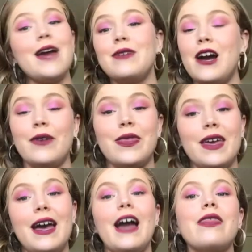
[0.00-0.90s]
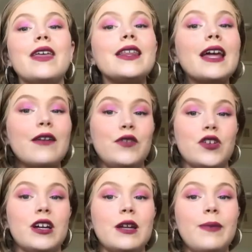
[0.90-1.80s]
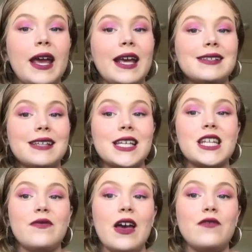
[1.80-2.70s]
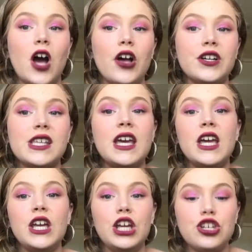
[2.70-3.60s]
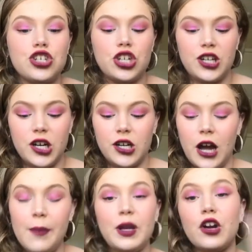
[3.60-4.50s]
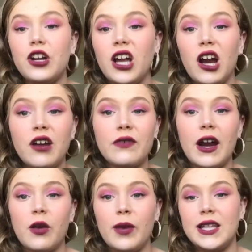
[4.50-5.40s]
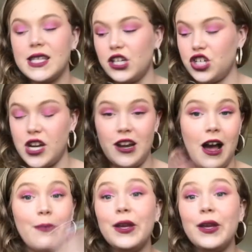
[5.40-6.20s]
not with it. I think that if you're going to pay $65, it should not be hurting our environments. It should not be